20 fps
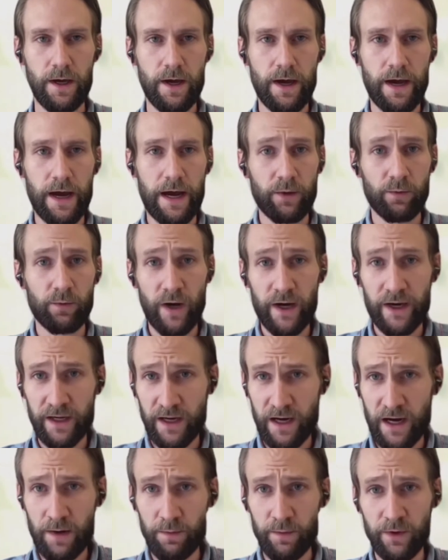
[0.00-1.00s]
And why
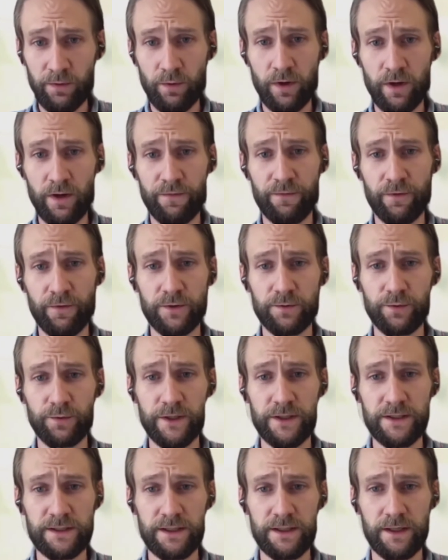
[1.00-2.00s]
carbon and water
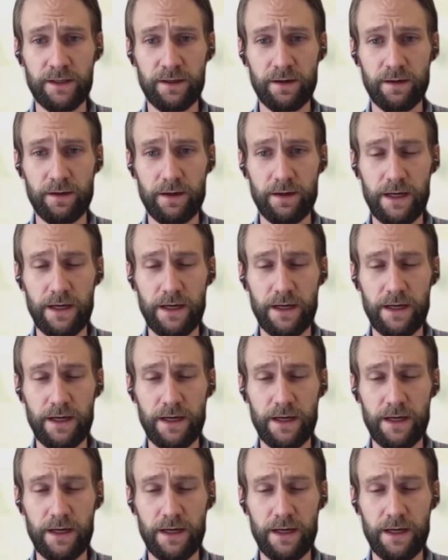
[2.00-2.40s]
footprinting?